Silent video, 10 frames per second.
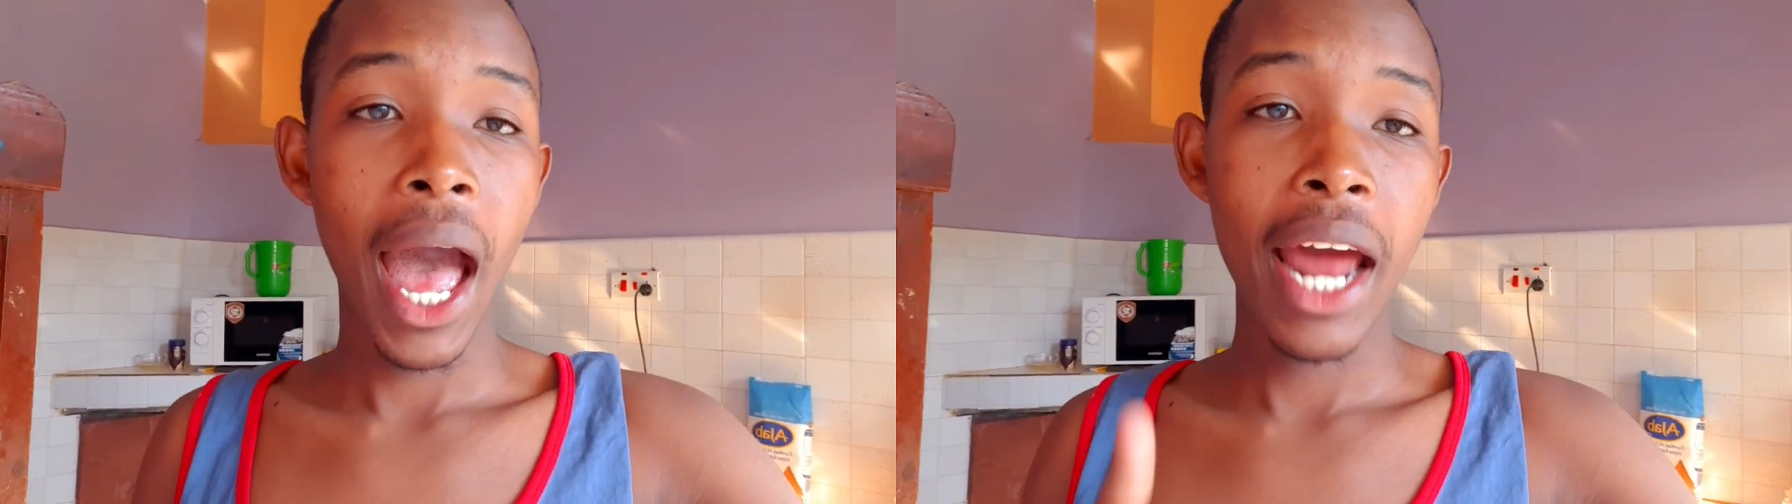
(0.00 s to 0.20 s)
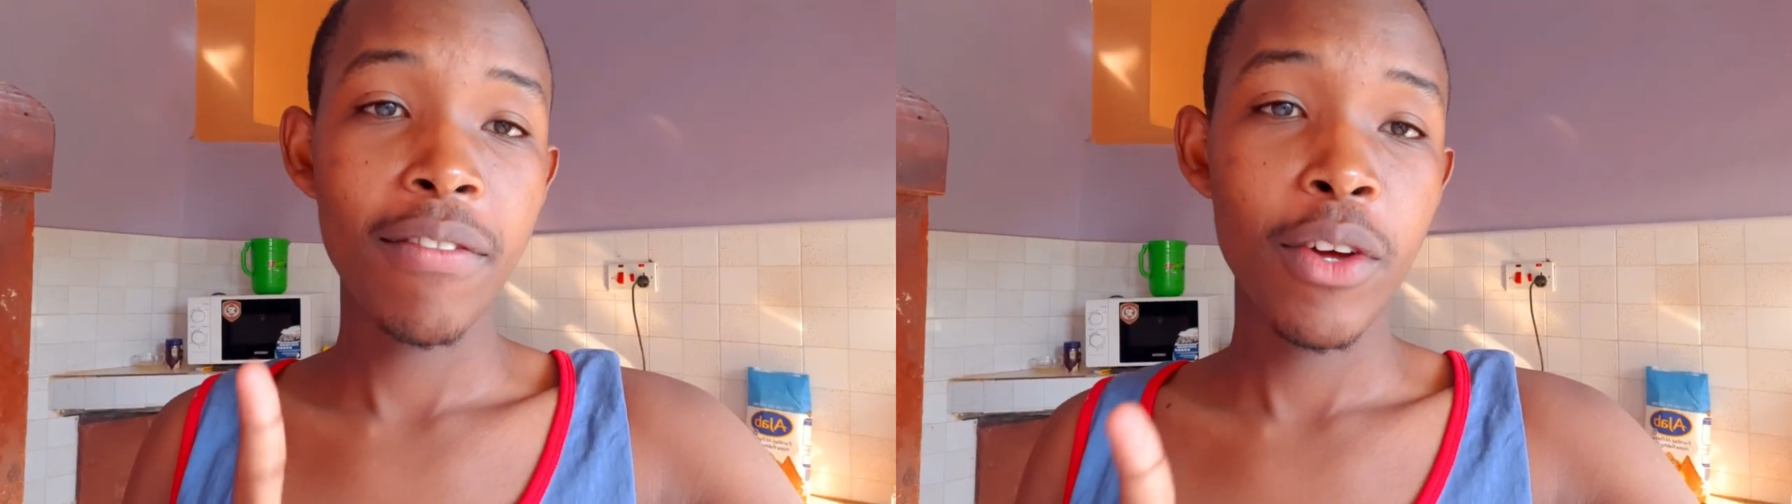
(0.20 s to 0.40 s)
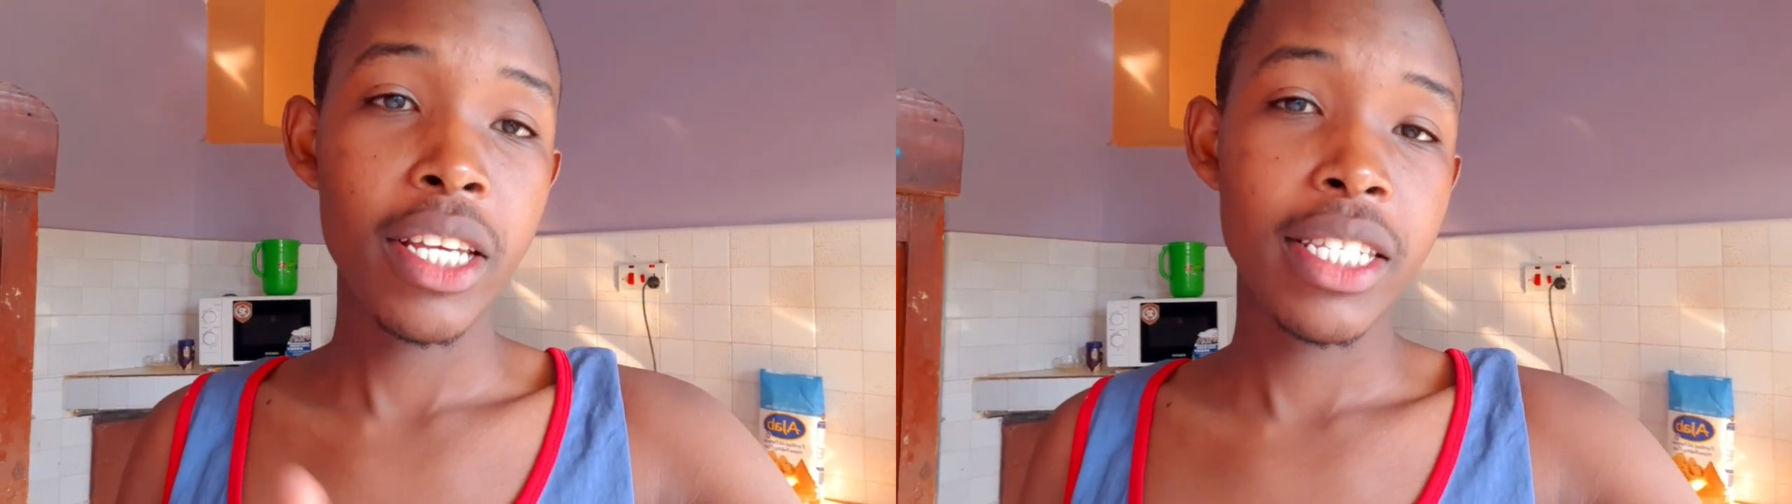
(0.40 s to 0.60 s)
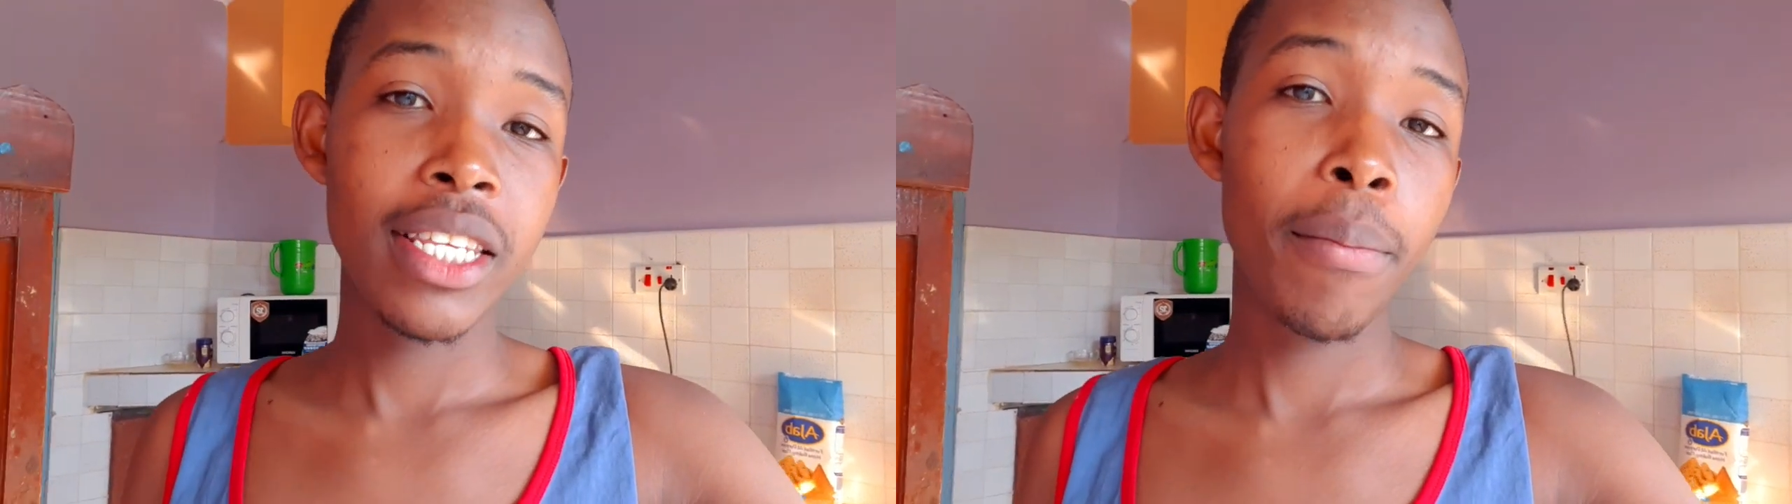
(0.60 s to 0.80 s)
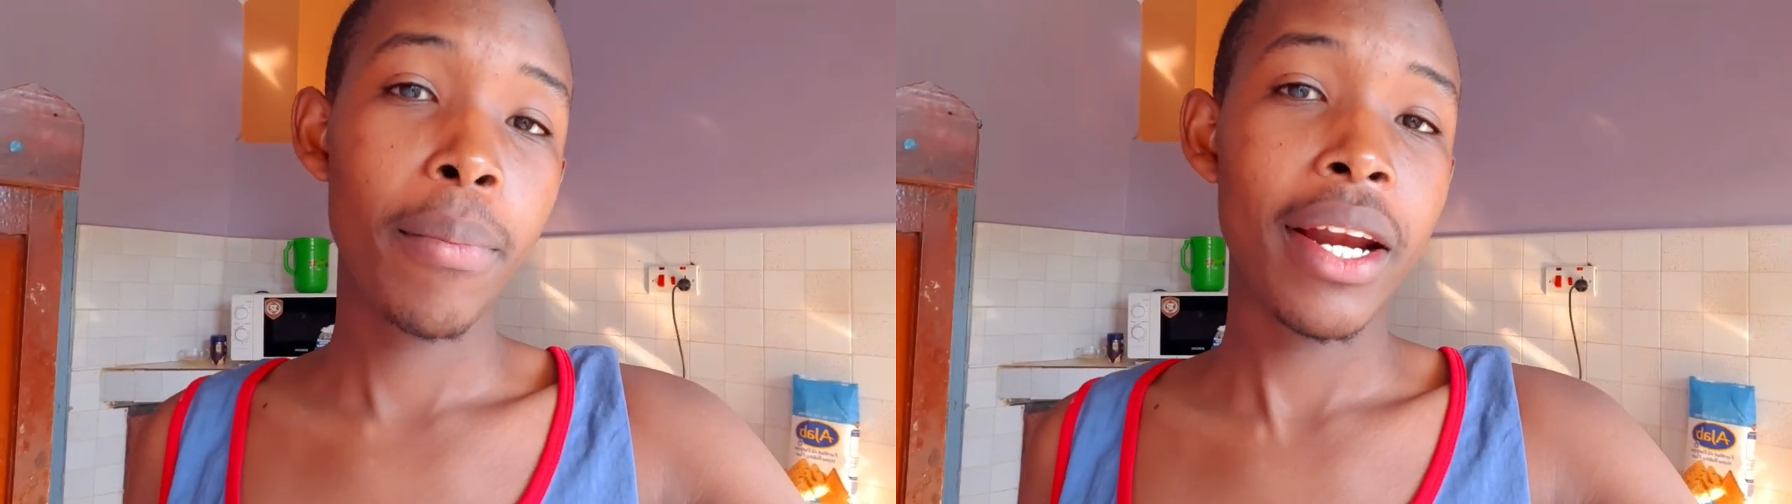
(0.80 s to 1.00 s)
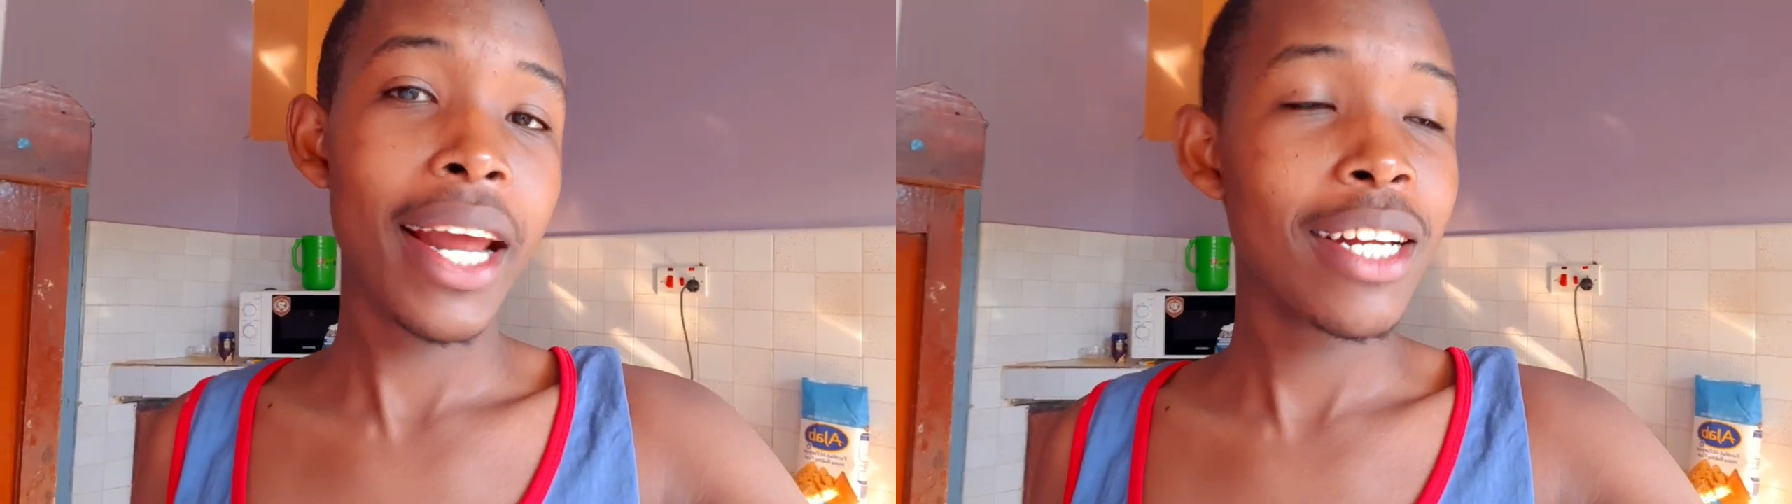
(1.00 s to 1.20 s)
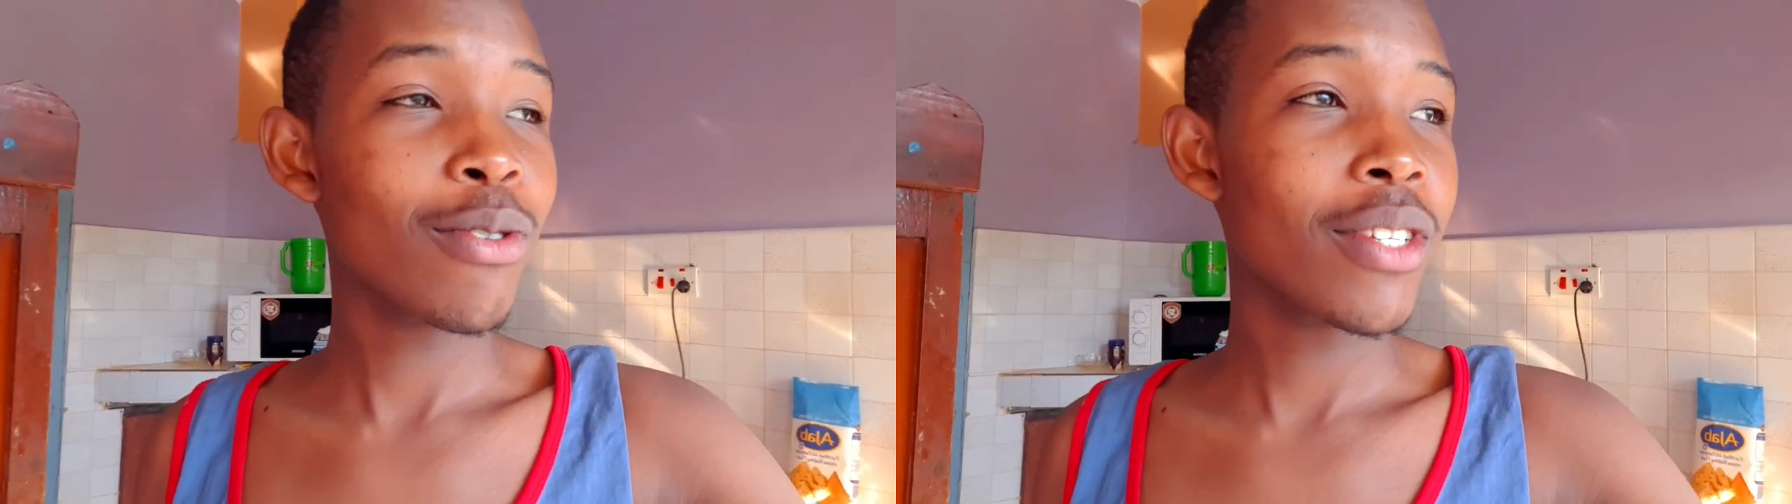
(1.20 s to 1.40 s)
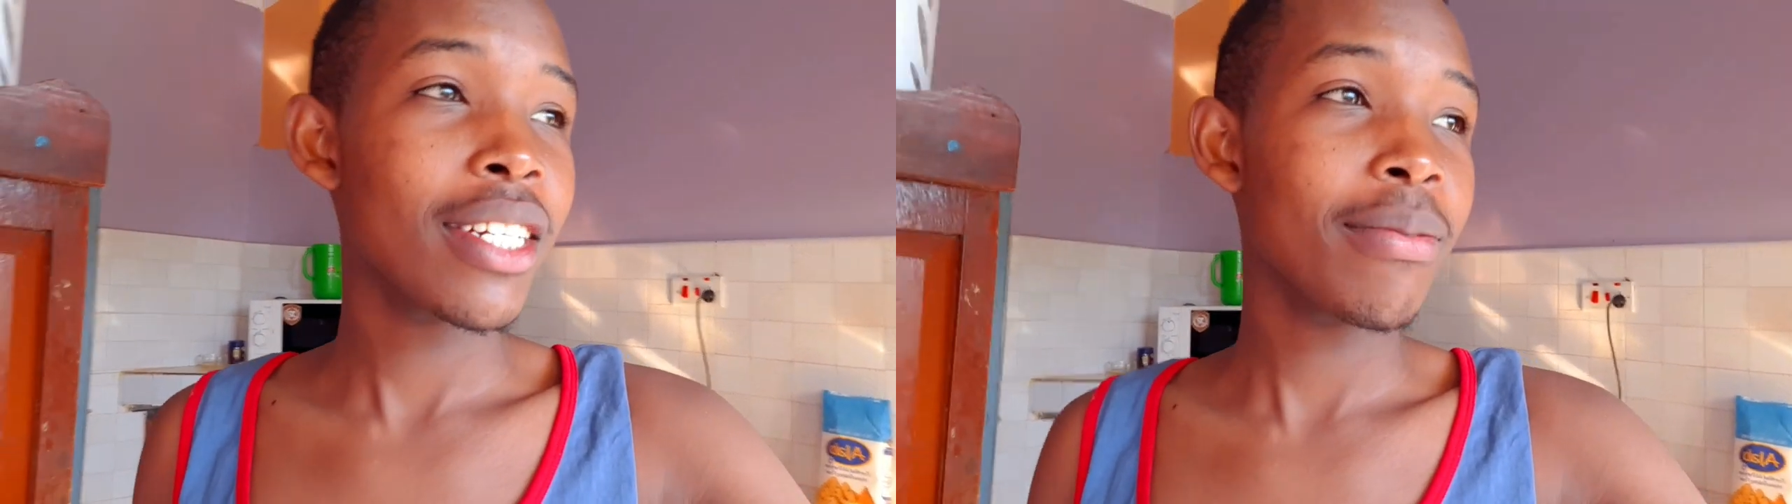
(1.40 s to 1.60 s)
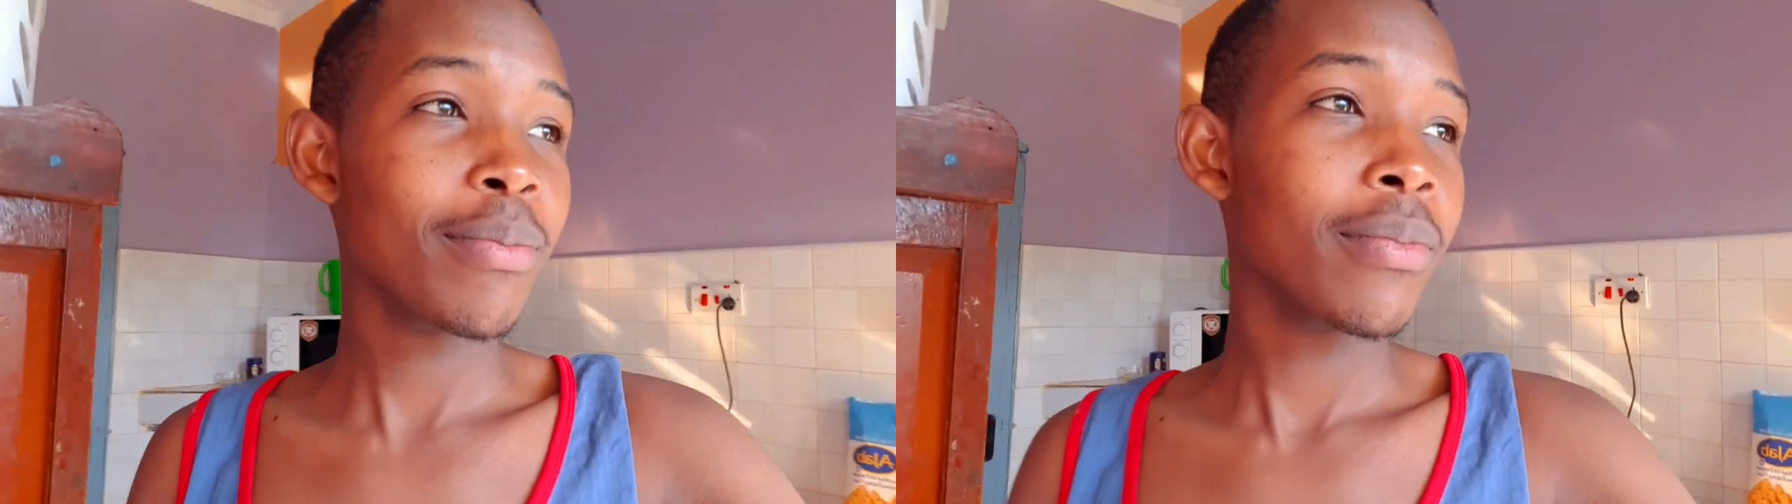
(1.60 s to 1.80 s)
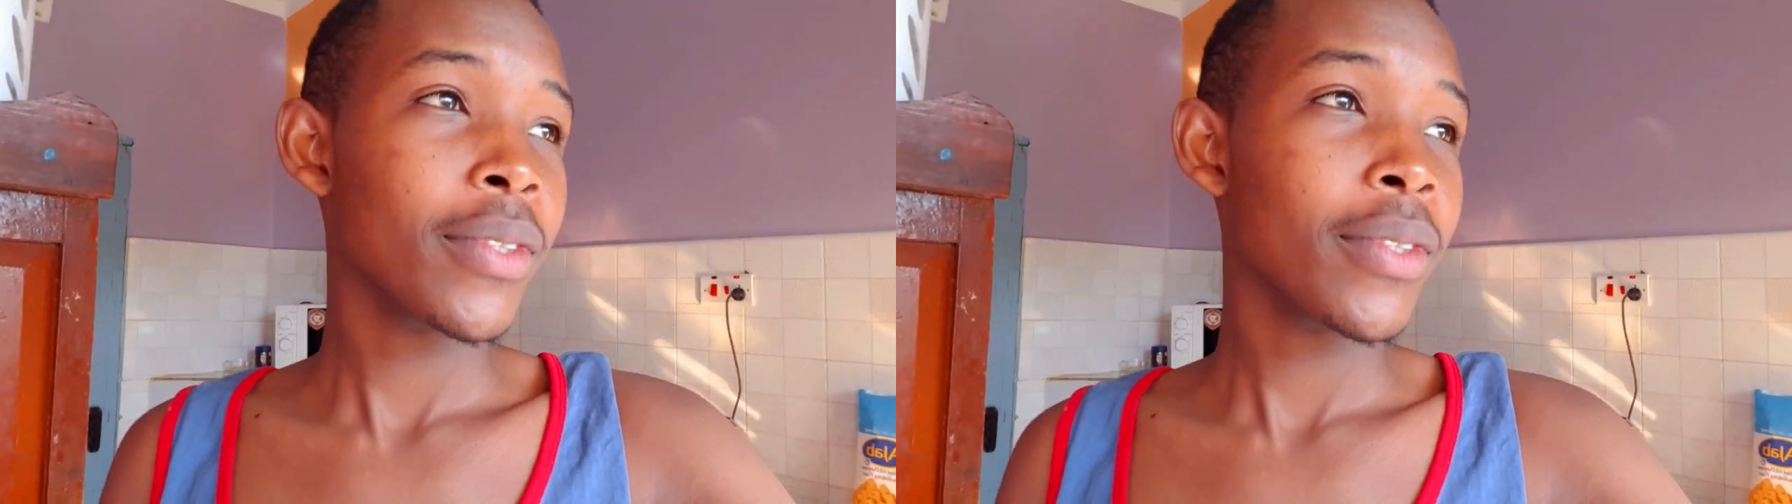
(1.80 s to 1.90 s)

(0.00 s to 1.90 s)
and if you want to see the night routine,